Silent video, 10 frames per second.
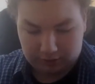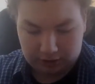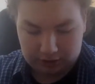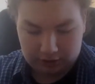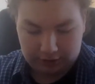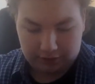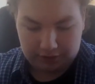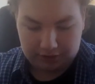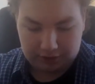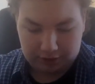Gacha Life
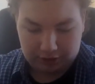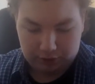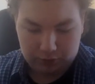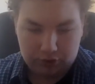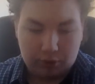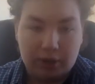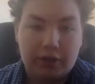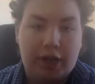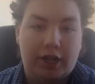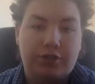doesn't suck. You do.
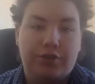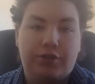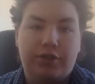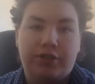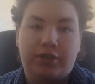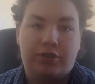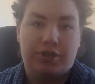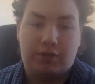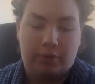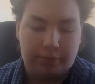Okay, so this is an
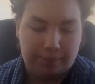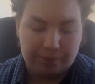interesting one.